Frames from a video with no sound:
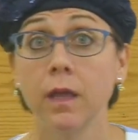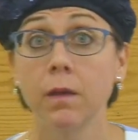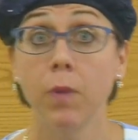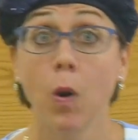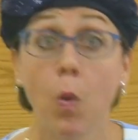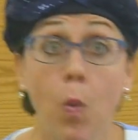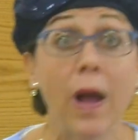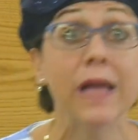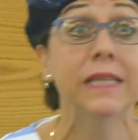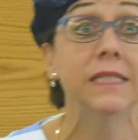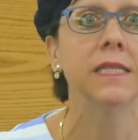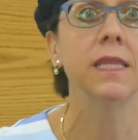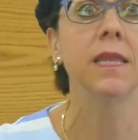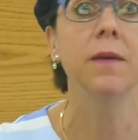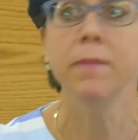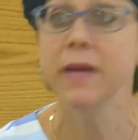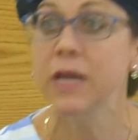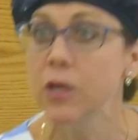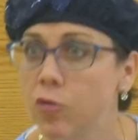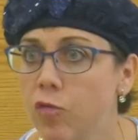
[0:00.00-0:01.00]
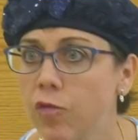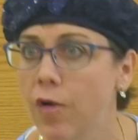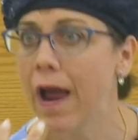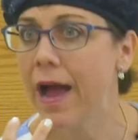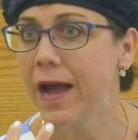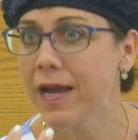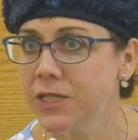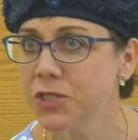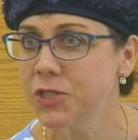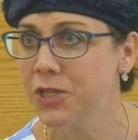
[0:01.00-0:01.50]
But what's the
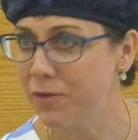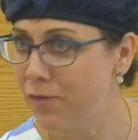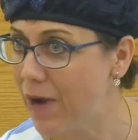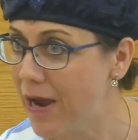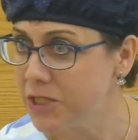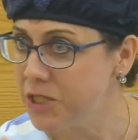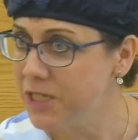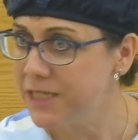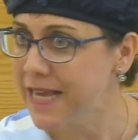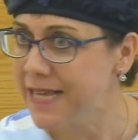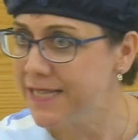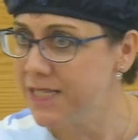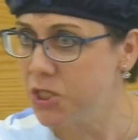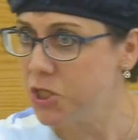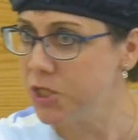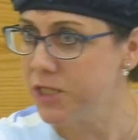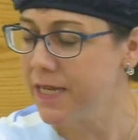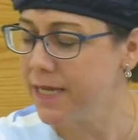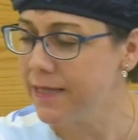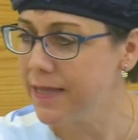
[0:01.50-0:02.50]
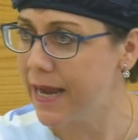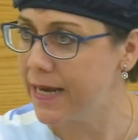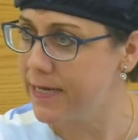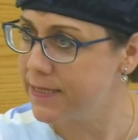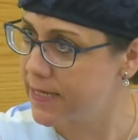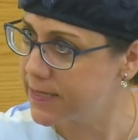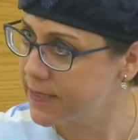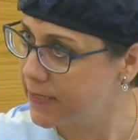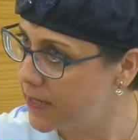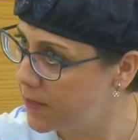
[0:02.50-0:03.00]
midrash? And Rashi says it just like that. He
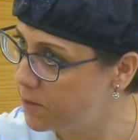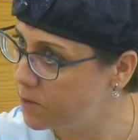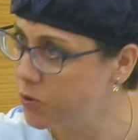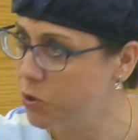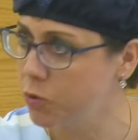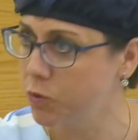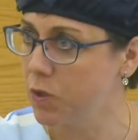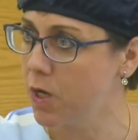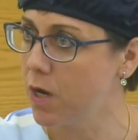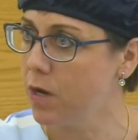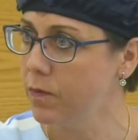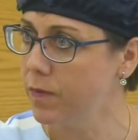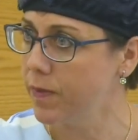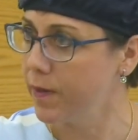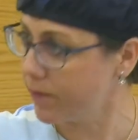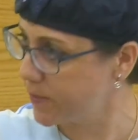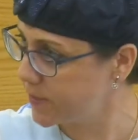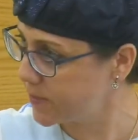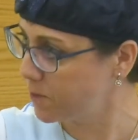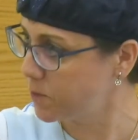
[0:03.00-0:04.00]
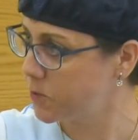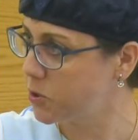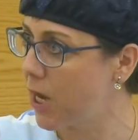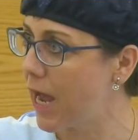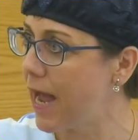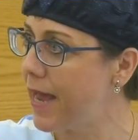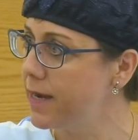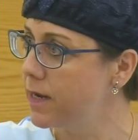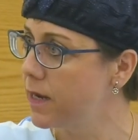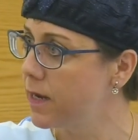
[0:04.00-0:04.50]
says, Kipshuto, there is a
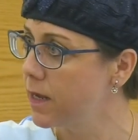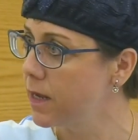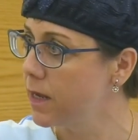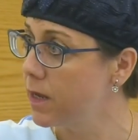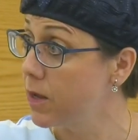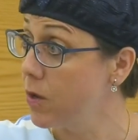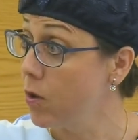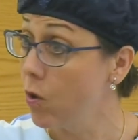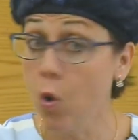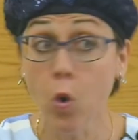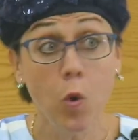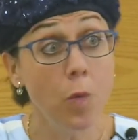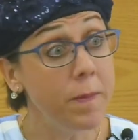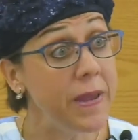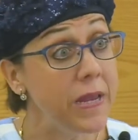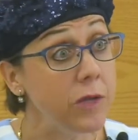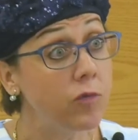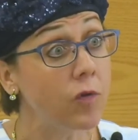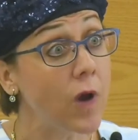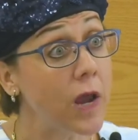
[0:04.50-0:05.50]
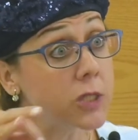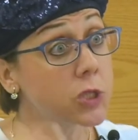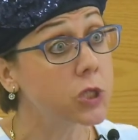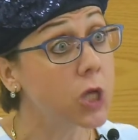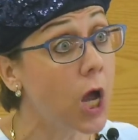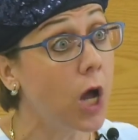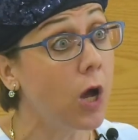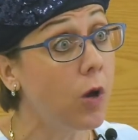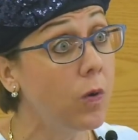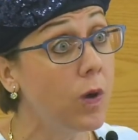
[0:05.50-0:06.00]
pshat.
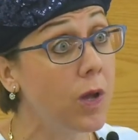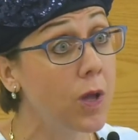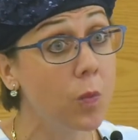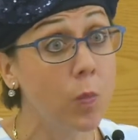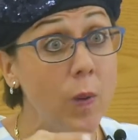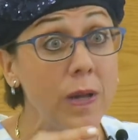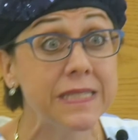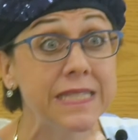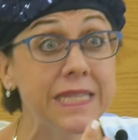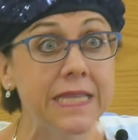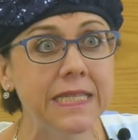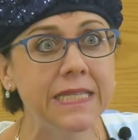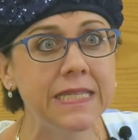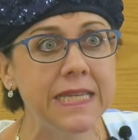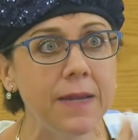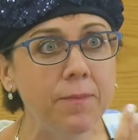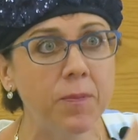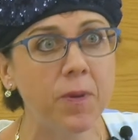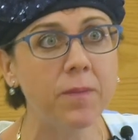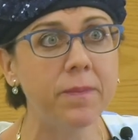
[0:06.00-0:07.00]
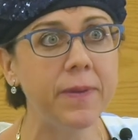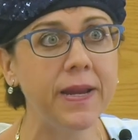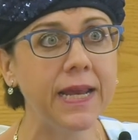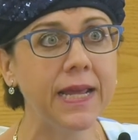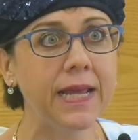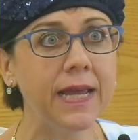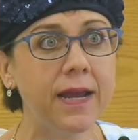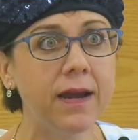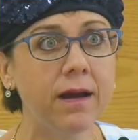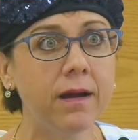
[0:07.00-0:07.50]
Umidrasho, what's the deeper
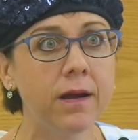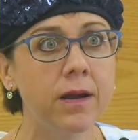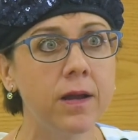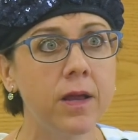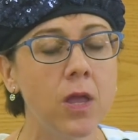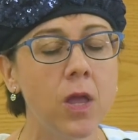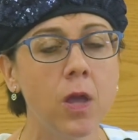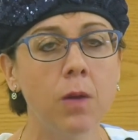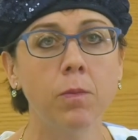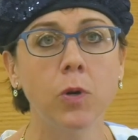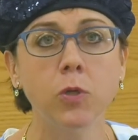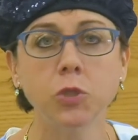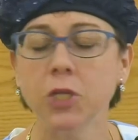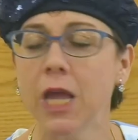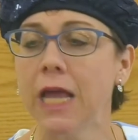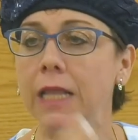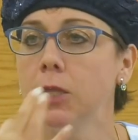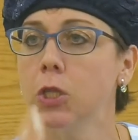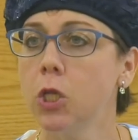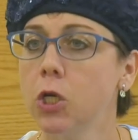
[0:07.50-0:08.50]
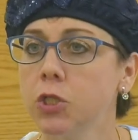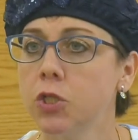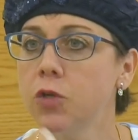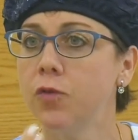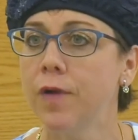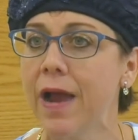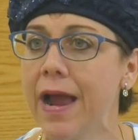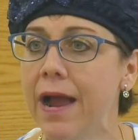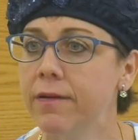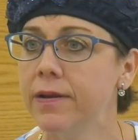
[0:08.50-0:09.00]
meaning here? Moshe looked
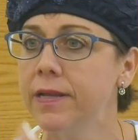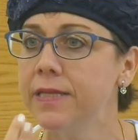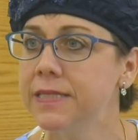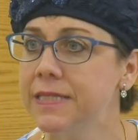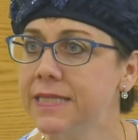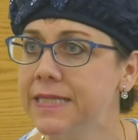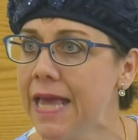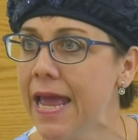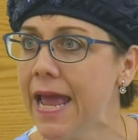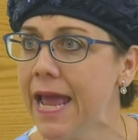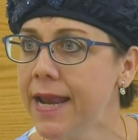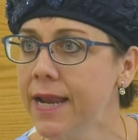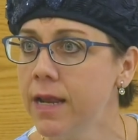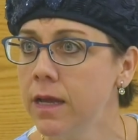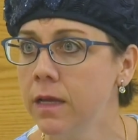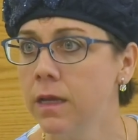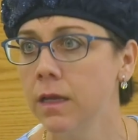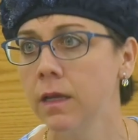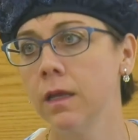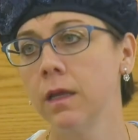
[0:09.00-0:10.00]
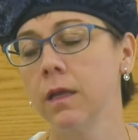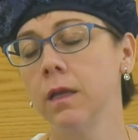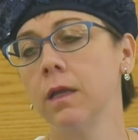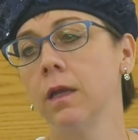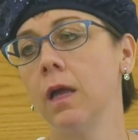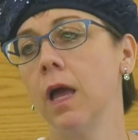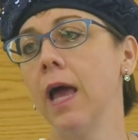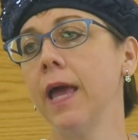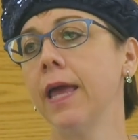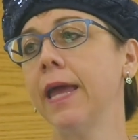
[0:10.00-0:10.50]
around and said,
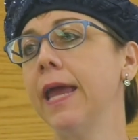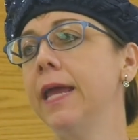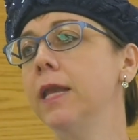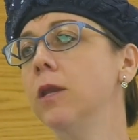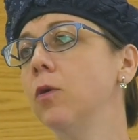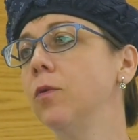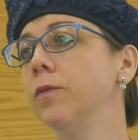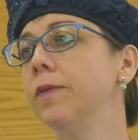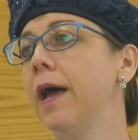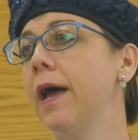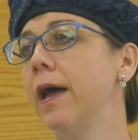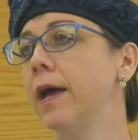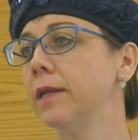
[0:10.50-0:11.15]
Achein nodah